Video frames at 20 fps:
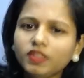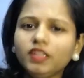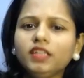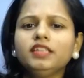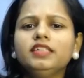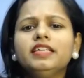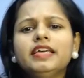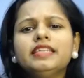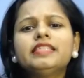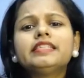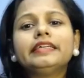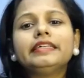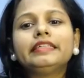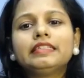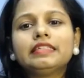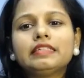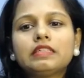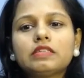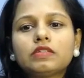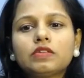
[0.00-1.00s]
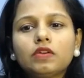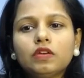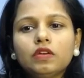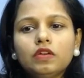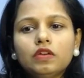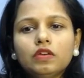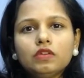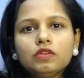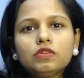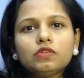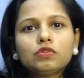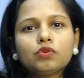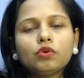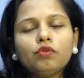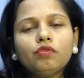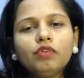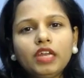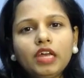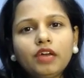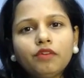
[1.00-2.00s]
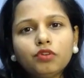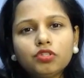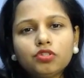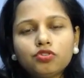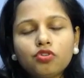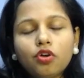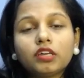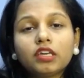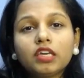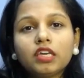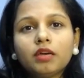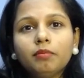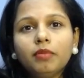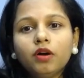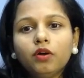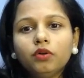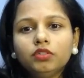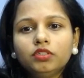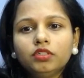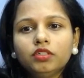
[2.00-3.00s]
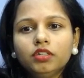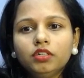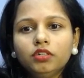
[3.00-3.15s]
Yes, it is. So when I was talking about the